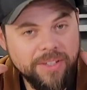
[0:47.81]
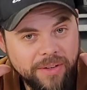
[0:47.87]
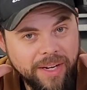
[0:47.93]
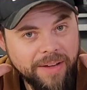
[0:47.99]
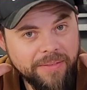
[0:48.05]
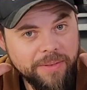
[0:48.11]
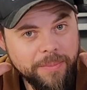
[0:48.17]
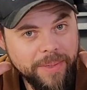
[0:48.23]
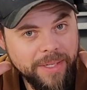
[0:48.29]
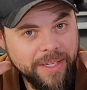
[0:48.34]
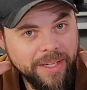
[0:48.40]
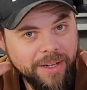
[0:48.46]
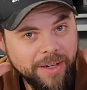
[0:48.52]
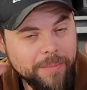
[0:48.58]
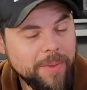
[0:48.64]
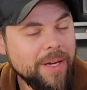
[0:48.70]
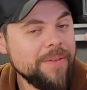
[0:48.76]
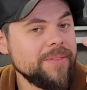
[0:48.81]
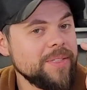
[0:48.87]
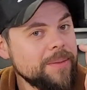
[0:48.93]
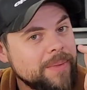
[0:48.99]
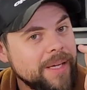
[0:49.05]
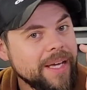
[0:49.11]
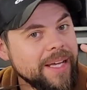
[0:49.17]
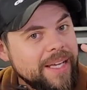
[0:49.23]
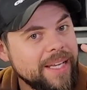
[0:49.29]
don't have the big earmuffs.
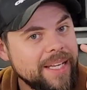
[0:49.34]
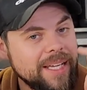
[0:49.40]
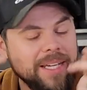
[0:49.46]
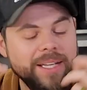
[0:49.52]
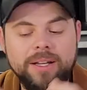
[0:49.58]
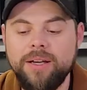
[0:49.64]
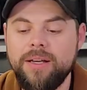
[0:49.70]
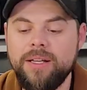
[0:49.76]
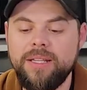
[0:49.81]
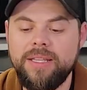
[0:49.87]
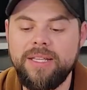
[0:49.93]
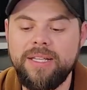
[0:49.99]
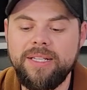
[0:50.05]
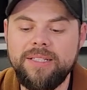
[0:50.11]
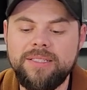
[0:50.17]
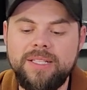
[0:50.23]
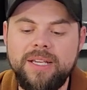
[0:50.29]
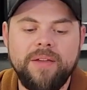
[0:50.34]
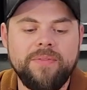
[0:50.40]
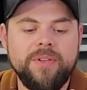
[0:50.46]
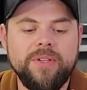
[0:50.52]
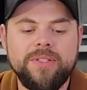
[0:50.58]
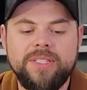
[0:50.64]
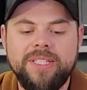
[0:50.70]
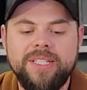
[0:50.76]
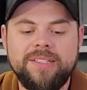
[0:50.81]
I'm not hitting it on things. I've
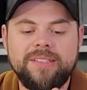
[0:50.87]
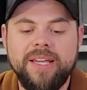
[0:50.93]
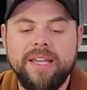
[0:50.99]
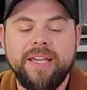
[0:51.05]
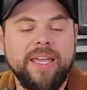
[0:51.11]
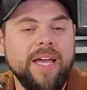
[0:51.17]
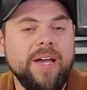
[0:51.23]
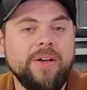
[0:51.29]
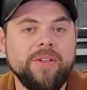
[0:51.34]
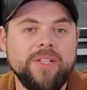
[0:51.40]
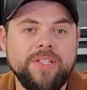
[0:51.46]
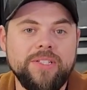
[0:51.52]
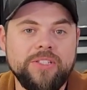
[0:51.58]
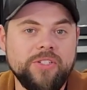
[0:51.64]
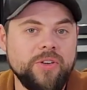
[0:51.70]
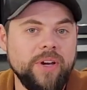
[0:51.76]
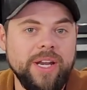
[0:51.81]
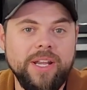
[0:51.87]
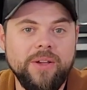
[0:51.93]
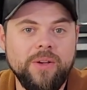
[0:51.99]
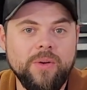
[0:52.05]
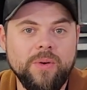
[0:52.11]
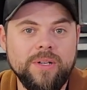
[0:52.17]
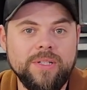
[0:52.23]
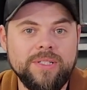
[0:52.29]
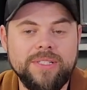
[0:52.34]
used these at countless training
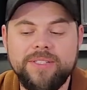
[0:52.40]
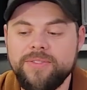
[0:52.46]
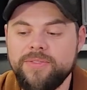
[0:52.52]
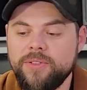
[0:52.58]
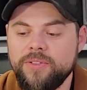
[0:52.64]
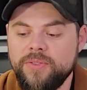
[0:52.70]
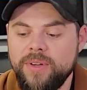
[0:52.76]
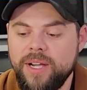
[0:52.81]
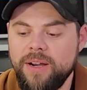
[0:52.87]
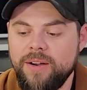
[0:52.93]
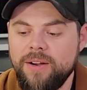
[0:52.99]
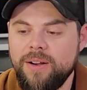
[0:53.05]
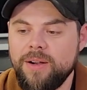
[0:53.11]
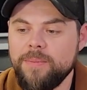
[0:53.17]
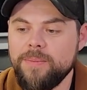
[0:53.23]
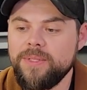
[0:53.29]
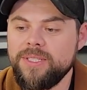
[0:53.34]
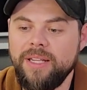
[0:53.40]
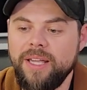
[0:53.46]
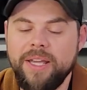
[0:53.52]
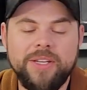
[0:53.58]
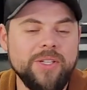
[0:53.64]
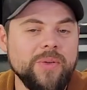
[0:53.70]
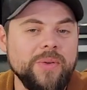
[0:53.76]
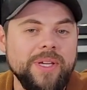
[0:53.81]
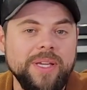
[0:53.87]
courses for firearms
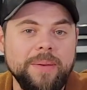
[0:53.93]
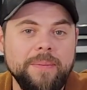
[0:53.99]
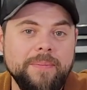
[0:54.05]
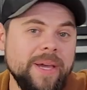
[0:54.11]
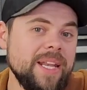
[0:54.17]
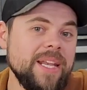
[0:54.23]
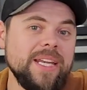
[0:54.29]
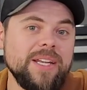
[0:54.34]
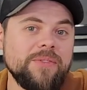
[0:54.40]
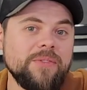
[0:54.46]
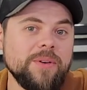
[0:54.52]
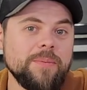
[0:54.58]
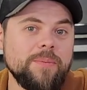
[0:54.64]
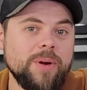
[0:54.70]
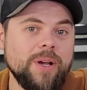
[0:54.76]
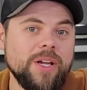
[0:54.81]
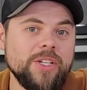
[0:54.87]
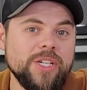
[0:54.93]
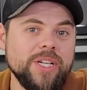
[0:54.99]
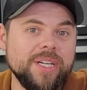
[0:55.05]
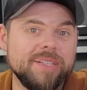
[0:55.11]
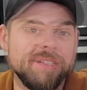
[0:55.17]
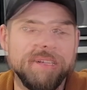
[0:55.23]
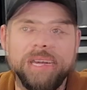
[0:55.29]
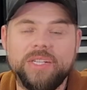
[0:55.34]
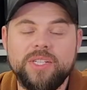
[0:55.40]
and doing many different
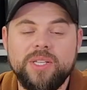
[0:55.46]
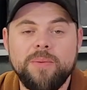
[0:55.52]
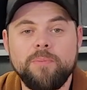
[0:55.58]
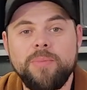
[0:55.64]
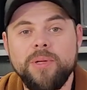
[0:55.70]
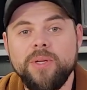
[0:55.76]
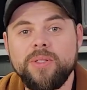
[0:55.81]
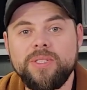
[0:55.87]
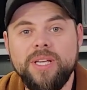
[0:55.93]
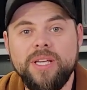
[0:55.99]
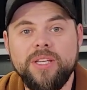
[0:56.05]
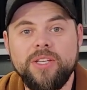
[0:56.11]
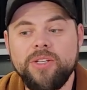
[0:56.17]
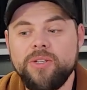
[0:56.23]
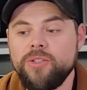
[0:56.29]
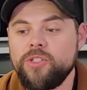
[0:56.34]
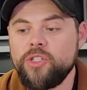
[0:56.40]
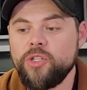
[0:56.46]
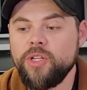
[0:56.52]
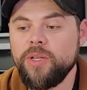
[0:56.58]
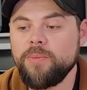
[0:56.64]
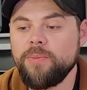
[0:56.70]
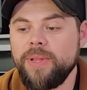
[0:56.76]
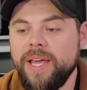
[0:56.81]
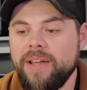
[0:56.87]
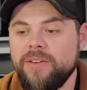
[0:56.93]
projects. We actually built a huge
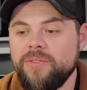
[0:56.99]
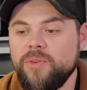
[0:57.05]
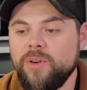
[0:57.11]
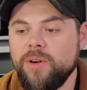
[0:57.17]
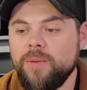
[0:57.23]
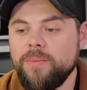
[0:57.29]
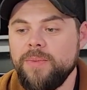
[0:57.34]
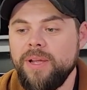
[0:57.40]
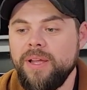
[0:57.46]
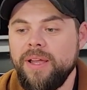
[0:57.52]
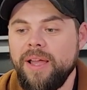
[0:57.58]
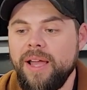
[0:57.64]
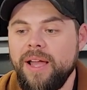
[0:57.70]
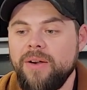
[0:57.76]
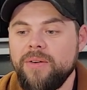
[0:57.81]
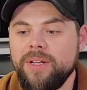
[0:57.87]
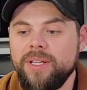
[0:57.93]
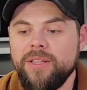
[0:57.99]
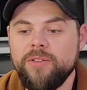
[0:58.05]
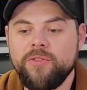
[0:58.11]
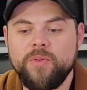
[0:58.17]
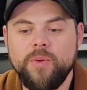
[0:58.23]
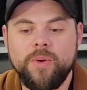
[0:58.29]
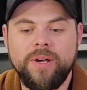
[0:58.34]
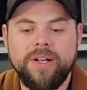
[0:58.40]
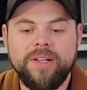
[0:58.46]
shooting platform out in the
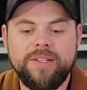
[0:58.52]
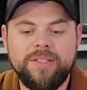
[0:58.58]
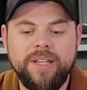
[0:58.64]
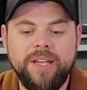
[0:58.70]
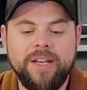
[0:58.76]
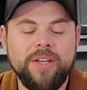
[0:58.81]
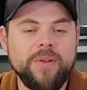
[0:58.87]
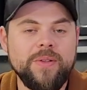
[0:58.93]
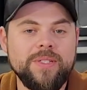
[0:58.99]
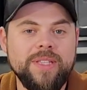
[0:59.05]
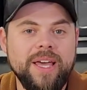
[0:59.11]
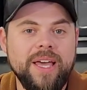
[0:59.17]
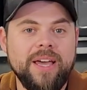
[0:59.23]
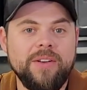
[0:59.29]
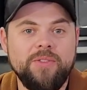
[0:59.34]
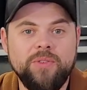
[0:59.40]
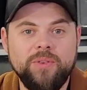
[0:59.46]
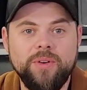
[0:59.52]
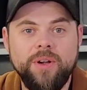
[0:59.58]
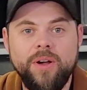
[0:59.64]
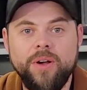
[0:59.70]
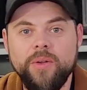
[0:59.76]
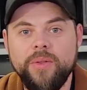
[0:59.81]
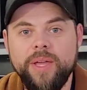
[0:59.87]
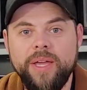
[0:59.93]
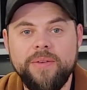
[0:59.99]
forest and use that for
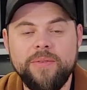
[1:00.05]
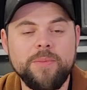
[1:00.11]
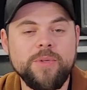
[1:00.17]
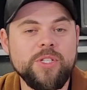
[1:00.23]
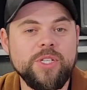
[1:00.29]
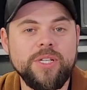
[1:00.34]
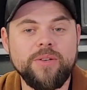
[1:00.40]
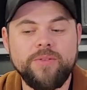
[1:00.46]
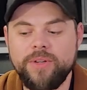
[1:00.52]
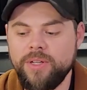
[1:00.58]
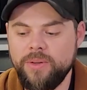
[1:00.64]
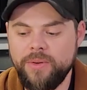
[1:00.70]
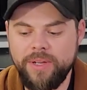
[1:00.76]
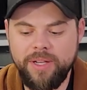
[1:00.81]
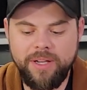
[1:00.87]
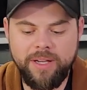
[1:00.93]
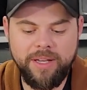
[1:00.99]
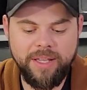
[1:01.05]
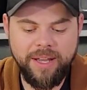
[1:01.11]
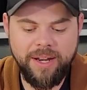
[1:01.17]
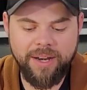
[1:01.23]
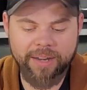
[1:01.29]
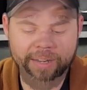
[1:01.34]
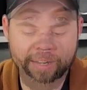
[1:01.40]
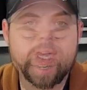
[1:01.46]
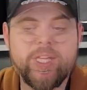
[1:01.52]
all the machinery going on
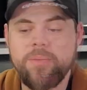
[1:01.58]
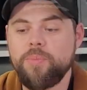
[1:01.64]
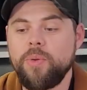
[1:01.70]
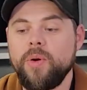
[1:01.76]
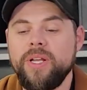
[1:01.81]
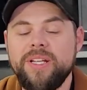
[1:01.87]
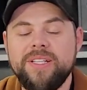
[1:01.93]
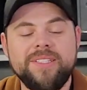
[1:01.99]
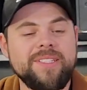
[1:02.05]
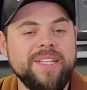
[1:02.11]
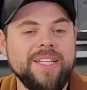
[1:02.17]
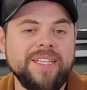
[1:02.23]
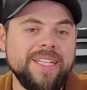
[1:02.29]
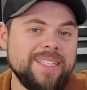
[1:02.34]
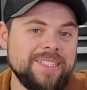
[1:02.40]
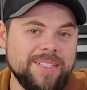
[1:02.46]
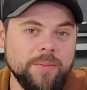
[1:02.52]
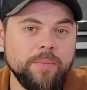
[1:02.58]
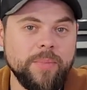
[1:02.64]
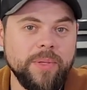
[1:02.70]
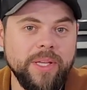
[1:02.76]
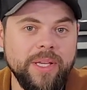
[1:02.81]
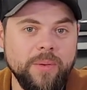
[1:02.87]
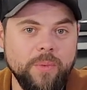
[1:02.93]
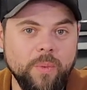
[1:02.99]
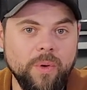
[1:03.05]
there. And the point is, is that they
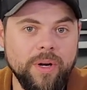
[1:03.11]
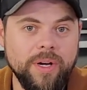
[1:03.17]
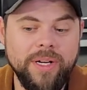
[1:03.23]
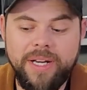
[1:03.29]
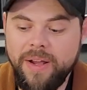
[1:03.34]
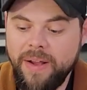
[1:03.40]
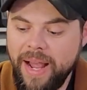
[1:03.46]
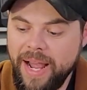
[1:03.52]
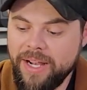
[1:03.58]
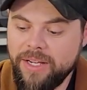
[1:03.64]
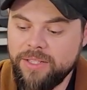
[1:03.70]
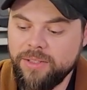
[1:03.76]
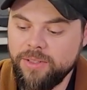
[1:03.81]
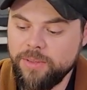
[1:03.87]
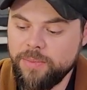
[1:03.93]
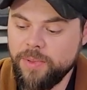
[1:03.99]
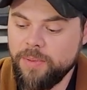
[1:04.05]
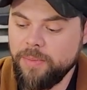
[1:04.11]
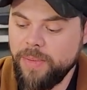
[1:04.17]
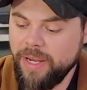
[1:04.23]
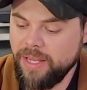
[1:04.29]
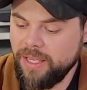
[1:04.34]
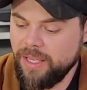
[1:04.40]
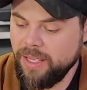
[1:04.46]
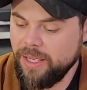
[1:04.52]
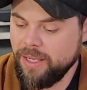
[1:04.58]
simply work. Now, Axil's been
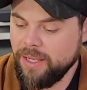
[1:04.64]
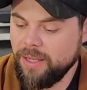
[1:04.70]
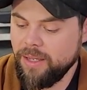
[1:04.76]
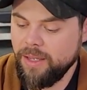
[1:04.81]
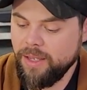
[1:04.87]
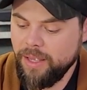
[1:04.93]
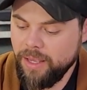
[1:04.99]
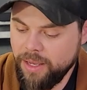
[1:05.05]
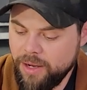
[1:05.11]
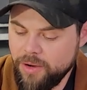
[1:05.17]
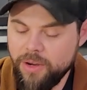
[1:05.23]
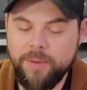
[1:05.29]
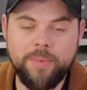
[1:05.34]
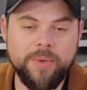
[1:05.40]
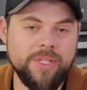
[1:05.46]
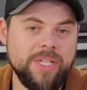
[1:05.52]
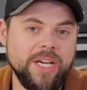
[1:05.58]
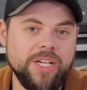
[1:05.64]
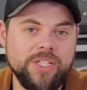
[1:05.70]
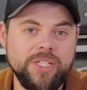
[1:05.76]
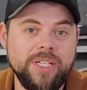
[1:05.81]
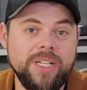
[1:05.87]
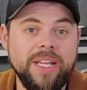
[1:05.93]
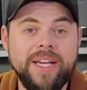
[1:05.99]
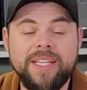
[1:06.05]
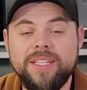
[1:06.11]
making hearing
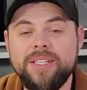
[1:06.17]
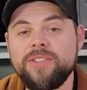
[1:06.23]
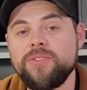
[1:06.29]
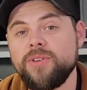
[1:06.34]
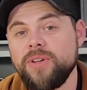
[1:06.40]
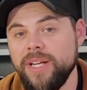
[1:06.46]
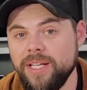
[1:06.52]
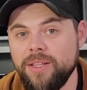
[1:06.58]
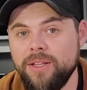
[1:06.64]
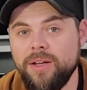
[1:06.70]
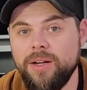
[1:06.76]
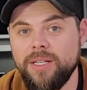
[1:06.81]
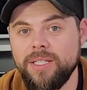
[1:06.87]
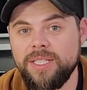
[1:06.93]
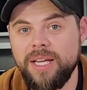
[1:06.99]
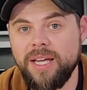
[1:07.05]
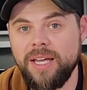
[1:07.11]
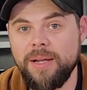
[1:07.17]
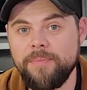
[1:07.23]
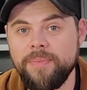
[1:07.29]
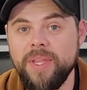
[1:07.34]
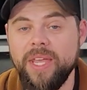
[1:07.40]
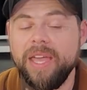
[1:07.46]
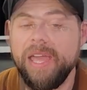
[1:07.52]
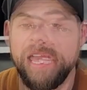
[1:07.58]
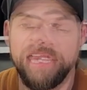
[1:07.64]
protection like this for a long
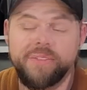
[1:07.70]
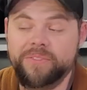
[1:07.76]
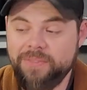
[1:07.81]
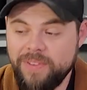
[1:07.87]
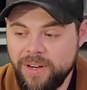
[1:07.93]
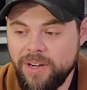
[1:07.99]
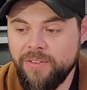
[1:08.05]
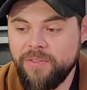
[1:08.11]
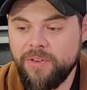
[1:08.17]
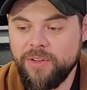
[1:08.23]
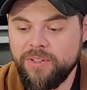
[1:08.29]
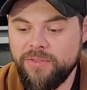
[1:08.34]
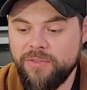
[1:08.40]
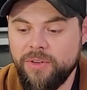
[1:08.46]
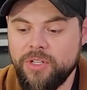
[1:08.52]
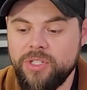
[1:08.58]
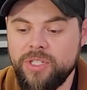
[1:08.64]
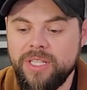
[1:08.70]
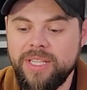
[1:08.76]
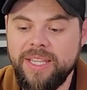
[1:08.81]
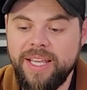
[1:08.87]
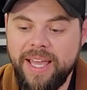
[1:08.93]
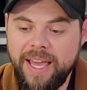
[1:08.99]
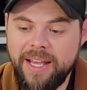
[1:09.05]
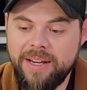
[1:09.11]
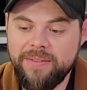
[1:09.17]
time. And the very first version that
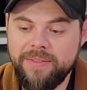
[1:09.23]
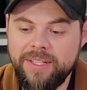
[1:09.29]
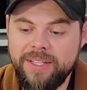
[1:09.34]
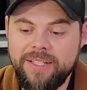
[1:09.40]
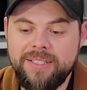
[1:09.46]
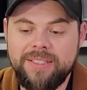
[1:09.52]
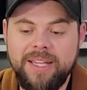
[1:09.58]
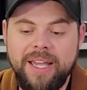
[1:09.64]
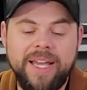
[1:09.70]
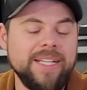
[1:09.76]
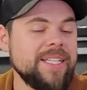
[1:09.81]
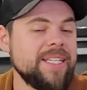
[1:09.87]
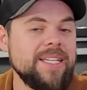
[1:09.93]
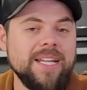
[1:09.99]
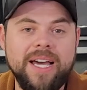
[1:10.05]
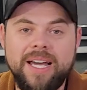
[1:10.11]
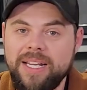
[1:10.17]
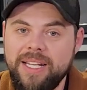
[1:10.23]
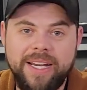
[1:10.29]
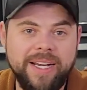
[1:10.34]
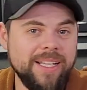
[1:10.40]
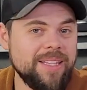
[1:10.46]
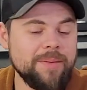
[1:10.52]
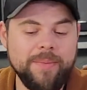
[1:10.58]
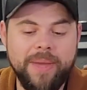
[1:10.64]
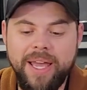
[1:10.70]
they had of these, I did not
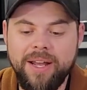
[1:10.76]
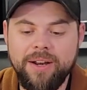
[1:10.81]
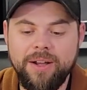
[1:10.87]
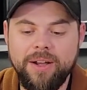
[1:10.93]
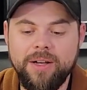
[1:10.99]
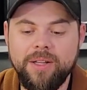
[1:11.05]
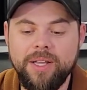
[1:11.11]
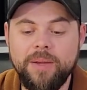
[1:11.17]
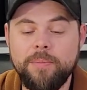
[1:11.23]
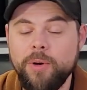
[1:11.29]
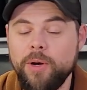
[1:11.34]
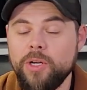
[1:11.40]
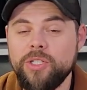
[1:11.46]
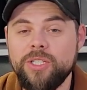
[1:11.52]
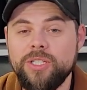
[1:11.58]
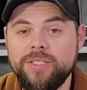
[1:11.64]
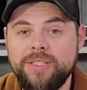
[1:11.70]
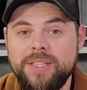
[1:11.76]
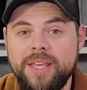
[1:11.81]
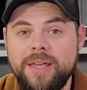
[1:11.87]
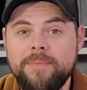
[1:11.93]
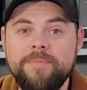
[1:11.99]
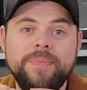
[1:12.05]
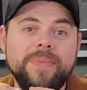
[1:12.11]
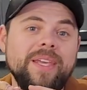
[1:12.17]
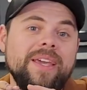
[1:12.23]
like them at all. I purchased
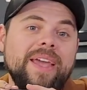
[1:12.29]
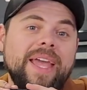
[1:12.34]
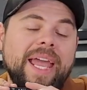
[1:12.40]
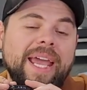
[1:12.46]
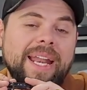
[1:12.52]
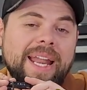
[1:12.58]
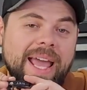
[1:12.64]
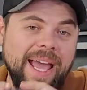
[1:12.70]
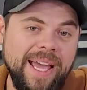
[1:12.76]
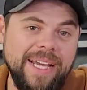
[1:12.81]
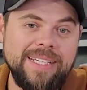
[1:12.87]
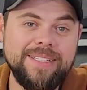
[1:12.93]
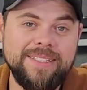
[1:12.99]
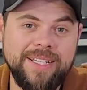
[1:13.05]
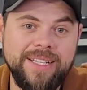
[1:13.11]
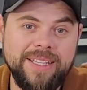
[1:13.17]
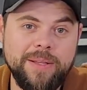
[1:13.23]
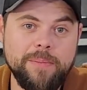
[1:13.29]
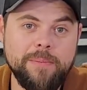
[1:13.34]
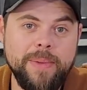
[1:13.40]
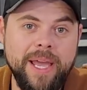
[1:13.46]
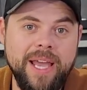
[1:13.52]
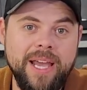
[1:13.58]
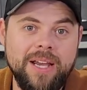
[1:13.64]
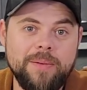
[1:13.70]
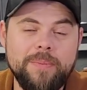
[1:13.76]
them and had to send them
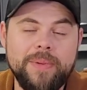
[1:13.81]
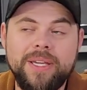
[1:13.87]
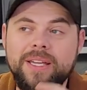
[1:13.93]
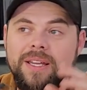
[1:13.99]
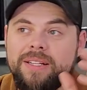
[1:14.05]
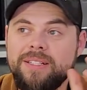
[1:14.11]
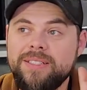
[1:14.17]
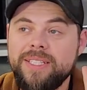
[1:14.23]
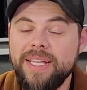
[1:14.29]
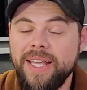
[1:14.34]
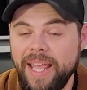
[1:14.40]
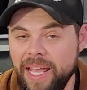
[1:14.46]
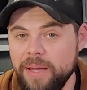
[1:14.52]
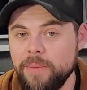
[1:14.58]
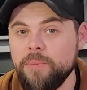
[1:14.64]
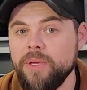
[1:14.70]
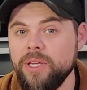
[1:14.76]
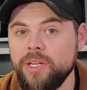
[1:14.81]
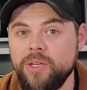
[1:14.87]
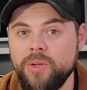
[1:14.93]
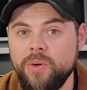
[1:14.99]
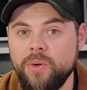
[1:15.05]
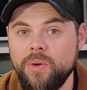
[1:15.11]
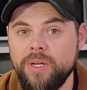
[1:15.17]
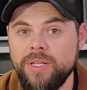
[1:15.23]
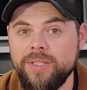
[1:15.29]
back because the ambient
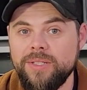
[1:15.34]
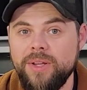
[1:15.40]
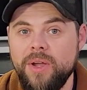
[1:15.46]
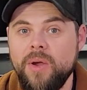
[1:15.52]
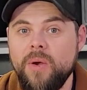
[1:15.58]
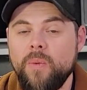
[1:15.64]
noise